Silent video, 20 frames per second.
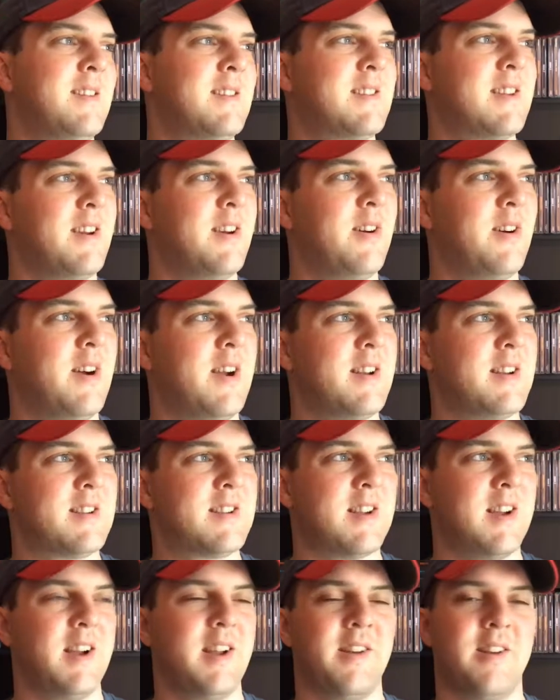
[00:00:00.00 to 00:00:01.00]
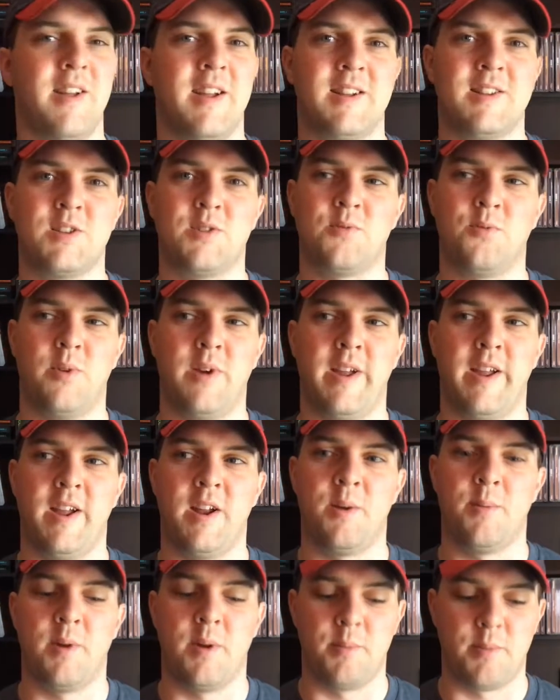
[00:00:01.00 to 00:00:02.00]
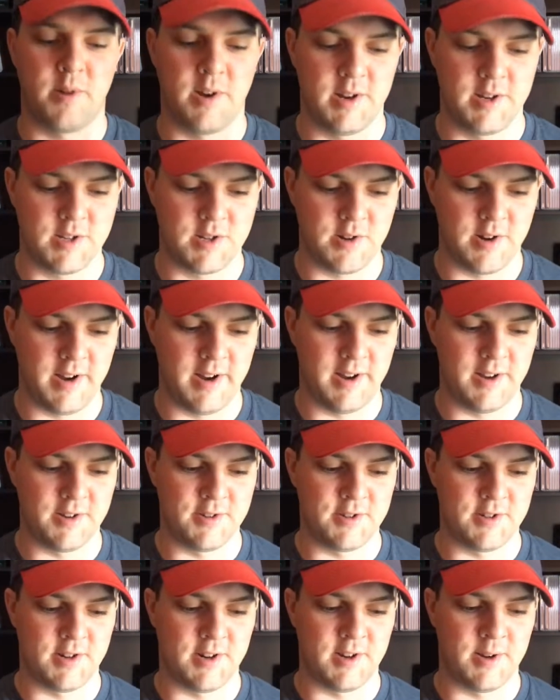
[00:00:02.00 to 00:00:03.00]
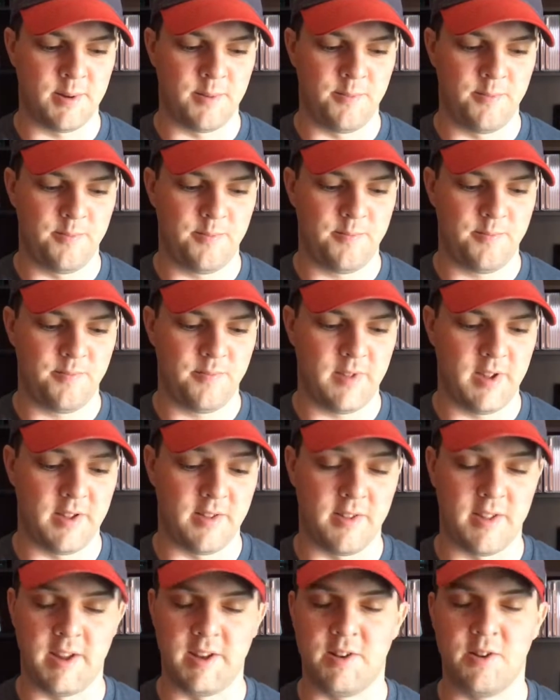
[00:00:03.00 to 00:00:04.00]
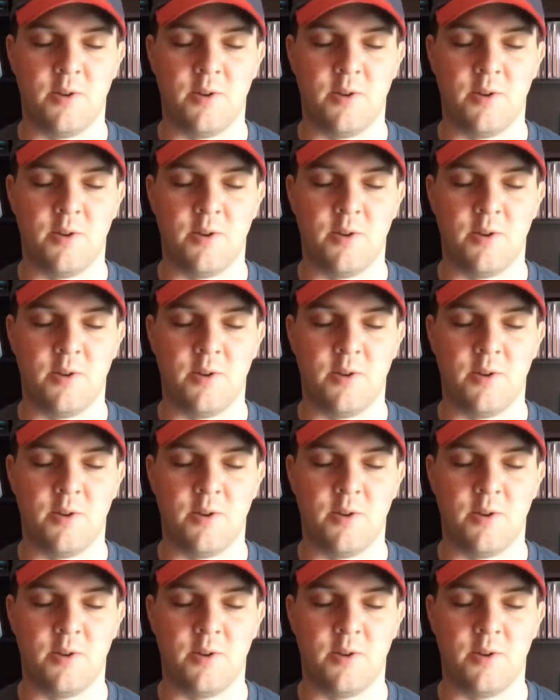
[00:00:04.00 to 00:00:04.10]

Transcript: So I decided that's way out of my price range, and they